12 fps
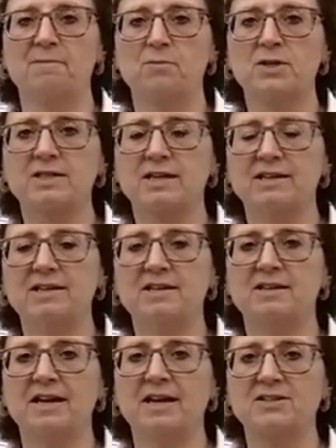We certainly
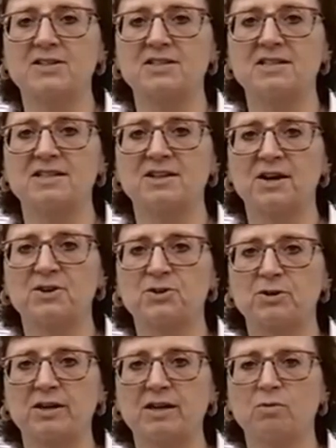get to see the
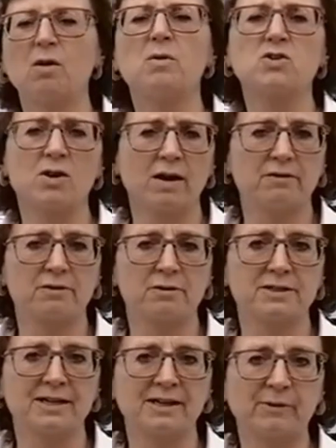country. Well, we drive
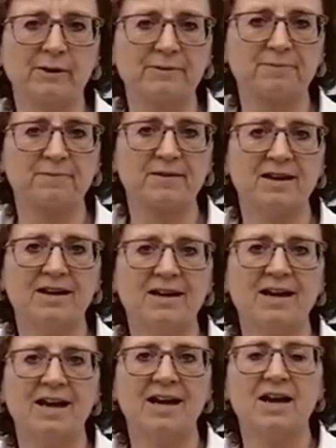through it anyway.
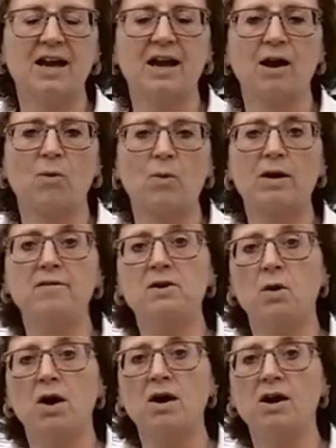Wherever
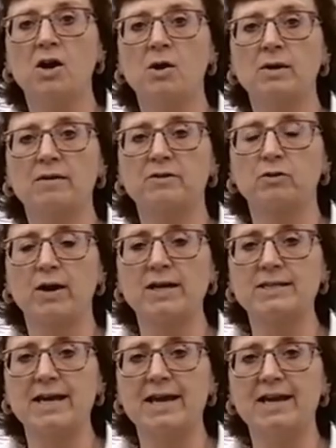you are, I hope you're having a
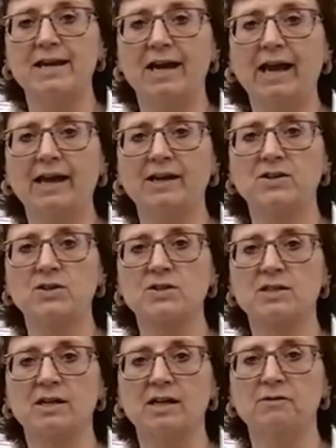great day.
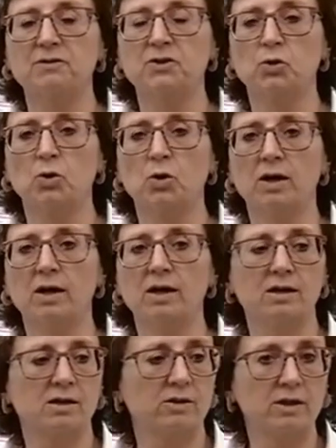And if you're
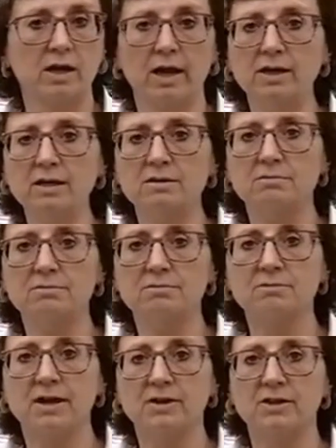online
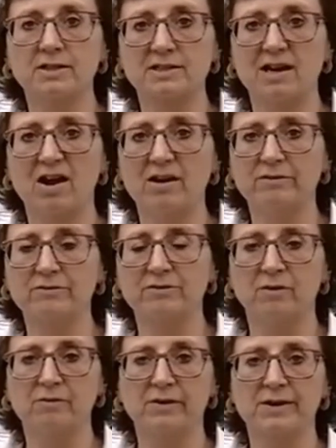and it's live
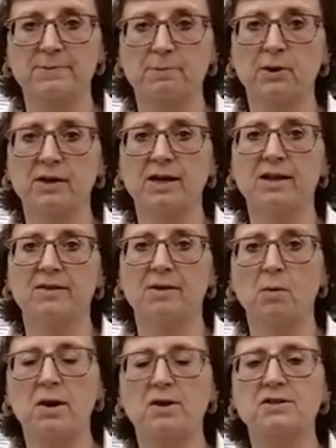on Facebook,
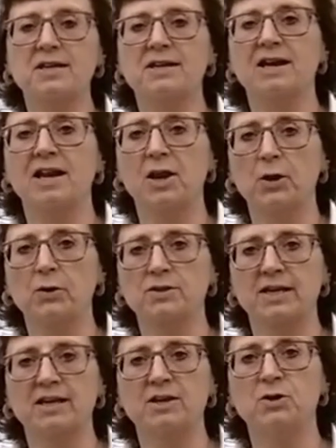then why not say hello,
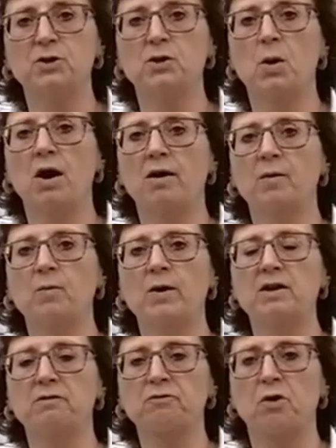say who you are and where
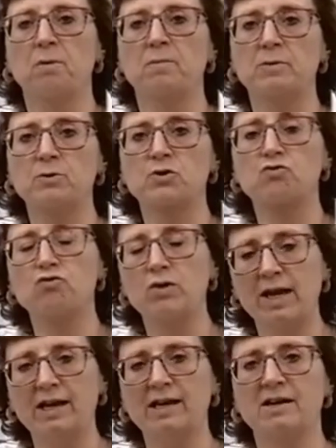you're from. It was
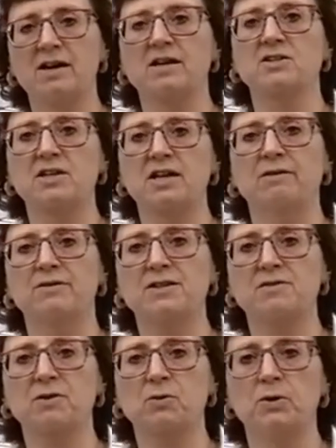really nice at
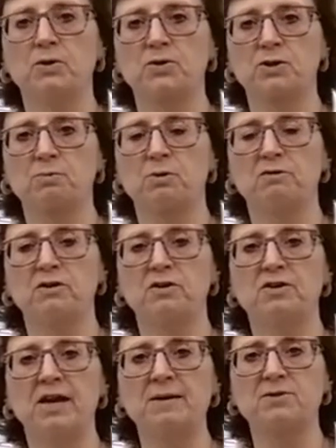Festival of Quilts to put a few
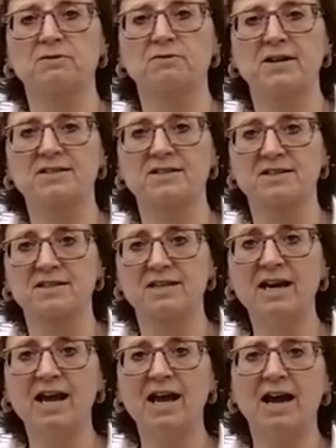names to faces.
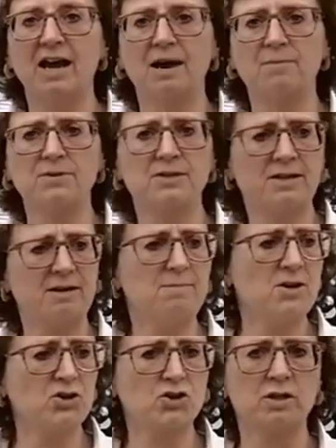Did I
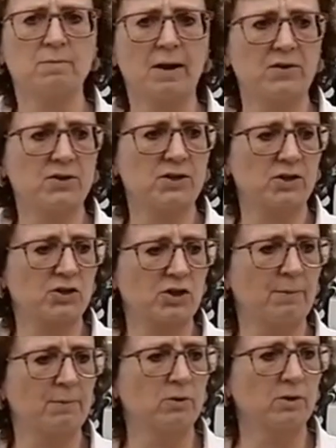mention about the Dutch
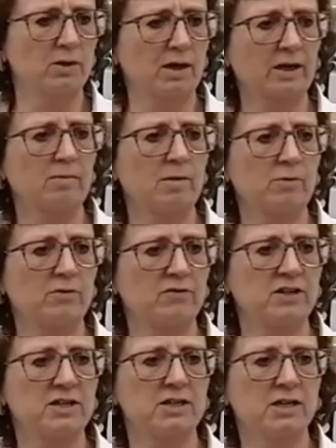couple? I can't remember if
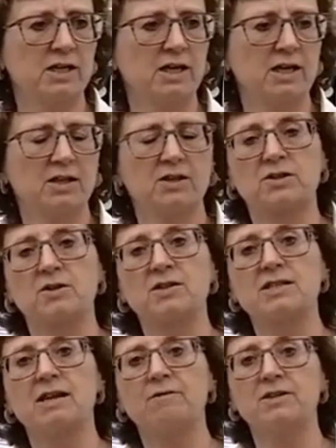I did. So
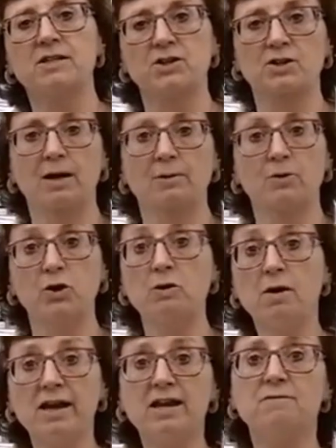this lovely Dutch couple, who
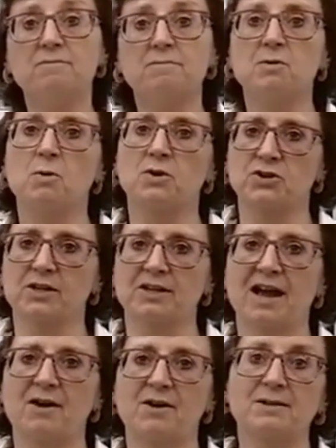might even be watching
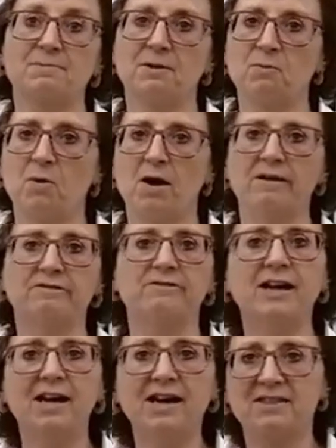now, husband and wife,
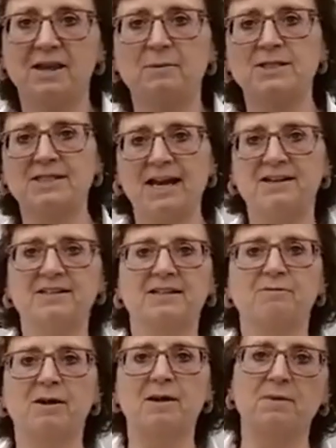they were
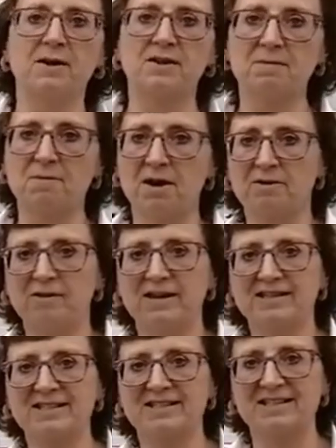standing right by the
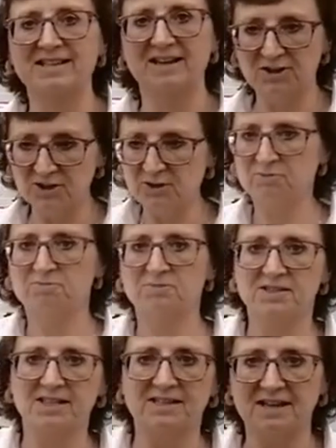Amara ST, our new
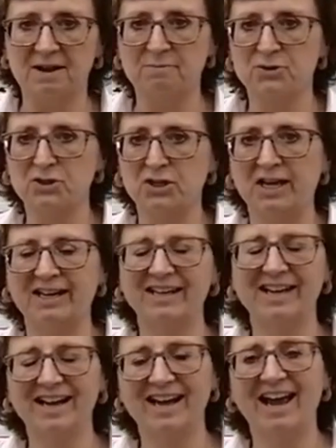sit-down machine,
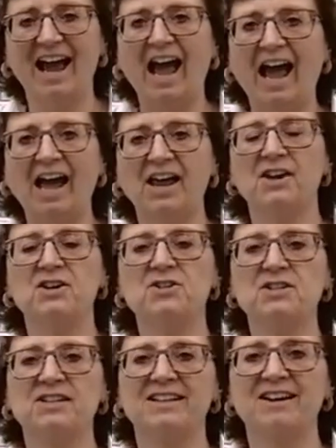
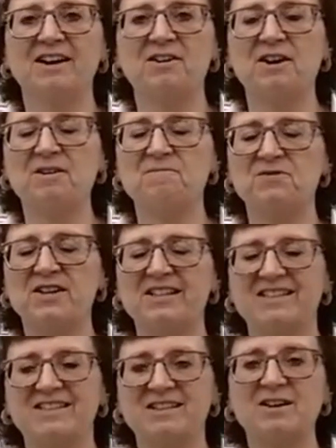and
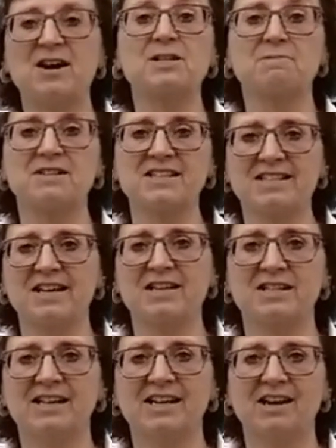their husband
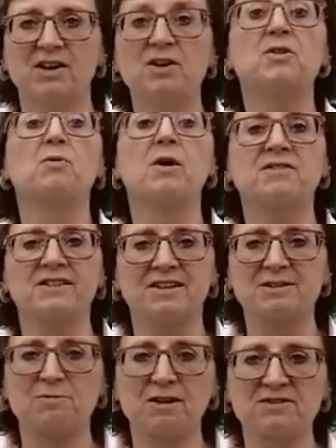said,
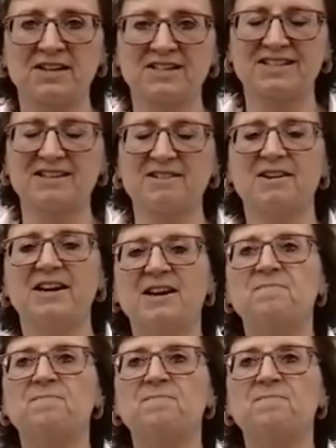his wife said,